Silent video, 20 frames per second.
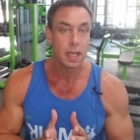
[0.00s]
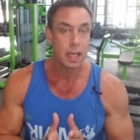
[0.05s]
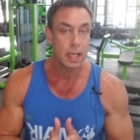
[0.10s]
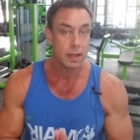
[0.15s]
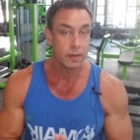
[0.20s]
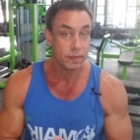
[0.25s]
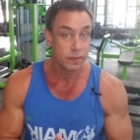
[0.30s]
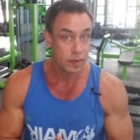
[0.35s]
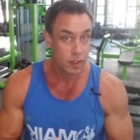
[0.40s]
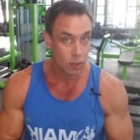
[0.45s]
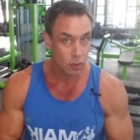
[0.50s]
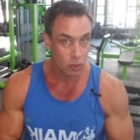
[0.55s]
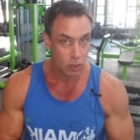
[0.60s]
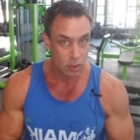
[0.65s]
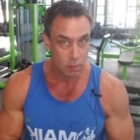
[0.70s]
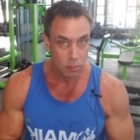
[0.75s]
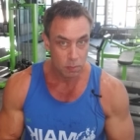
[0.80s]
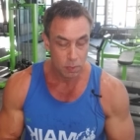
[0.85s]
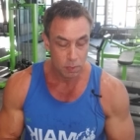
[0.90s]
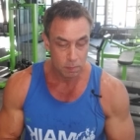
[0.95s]
if we
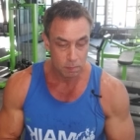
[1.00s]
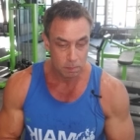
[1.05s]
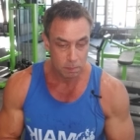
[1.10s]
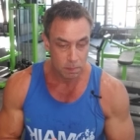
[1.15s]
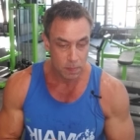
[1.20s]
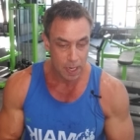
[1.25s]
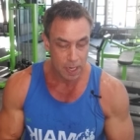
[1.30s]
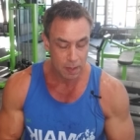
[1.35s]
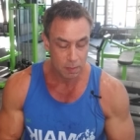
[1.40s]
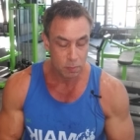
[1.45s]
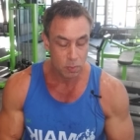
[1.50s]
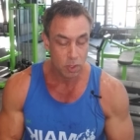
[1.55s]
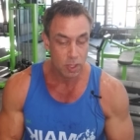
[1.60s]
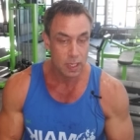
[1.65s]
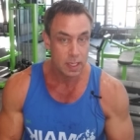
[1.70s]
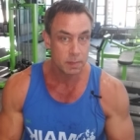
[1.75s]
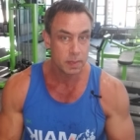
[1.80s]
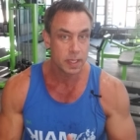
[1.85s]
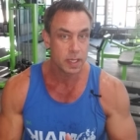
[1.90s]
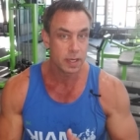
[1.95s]
all are more a
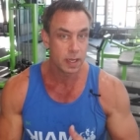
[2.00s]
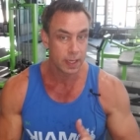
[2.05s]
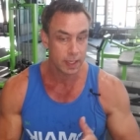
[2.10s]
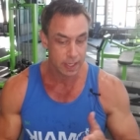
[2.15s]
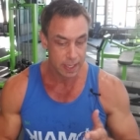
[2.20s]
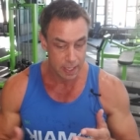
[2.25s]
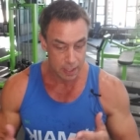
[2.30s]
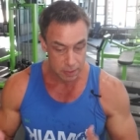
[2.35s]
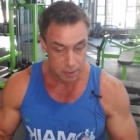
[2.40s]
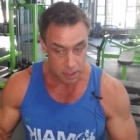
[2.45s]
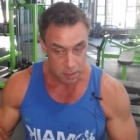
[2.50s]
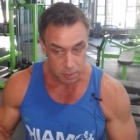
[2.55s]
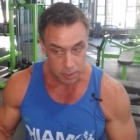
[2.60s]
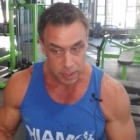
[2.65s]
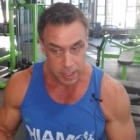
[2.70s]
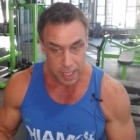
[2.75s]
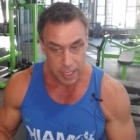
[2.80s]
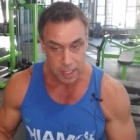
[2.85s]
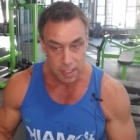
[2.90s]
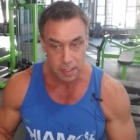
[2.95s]
little bit like Anthony
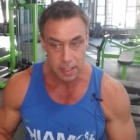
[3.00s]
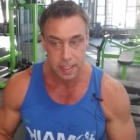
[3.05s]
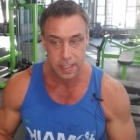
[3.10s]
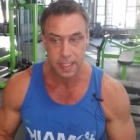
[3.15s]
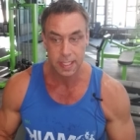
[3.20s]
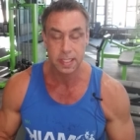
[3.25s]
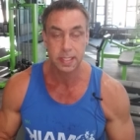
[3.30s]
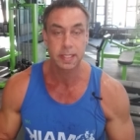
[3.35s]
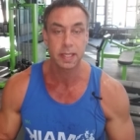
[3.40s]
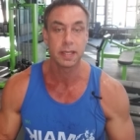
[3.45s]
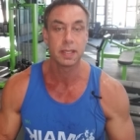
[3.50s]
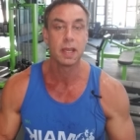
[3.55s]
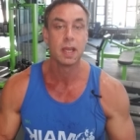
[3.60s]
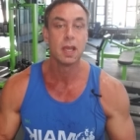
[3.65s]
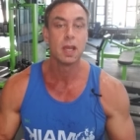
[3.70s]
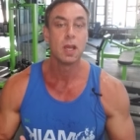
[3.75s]
Bourdain in the sense that